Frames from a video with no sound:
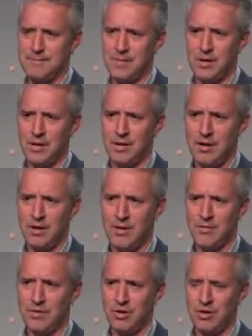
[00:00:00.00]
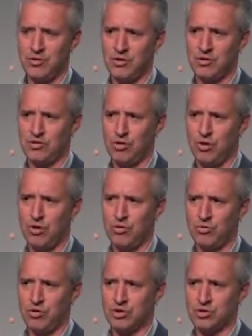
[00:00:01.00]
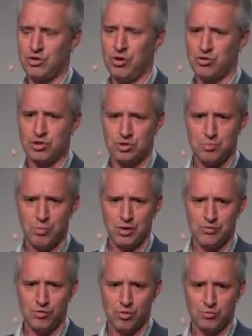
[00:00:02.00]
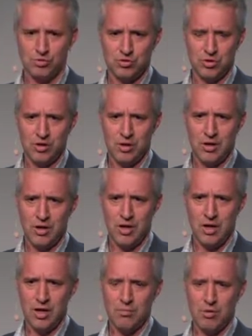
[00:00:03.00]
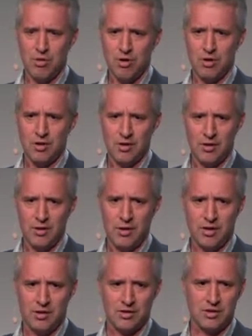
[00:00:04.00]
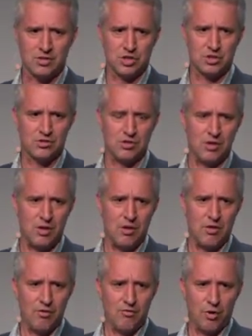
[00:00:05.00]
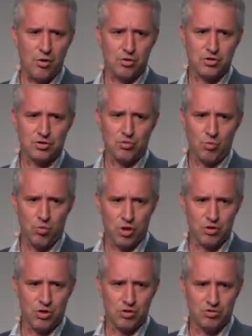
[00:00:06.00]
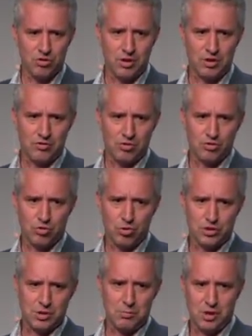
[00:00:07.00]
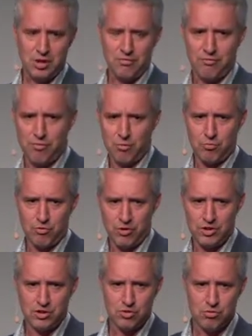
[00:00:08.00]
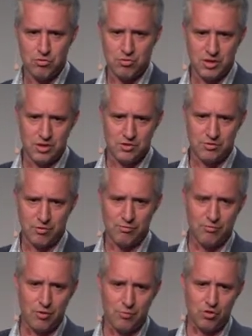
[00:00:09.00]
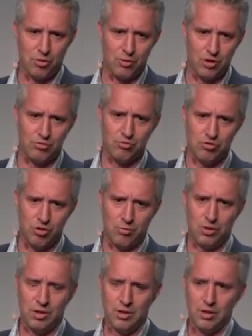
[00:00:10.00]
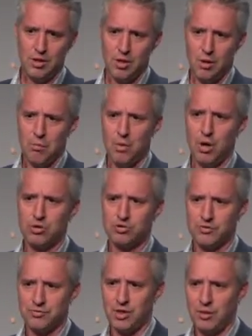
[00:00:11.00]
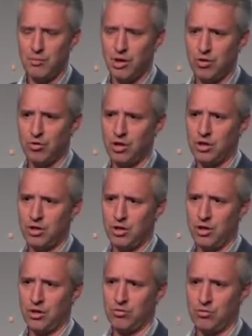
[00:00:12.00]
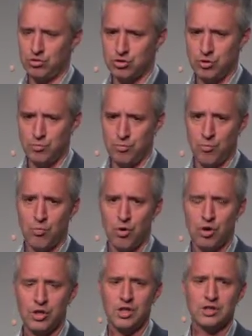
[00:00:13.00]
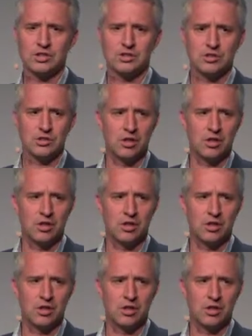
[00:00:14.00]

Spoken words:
You know, there's no such platforms anymore that are just focused on one country, so sourcing money from Greece to Greece or from Germany to Germany. Most of them are looking across the borders.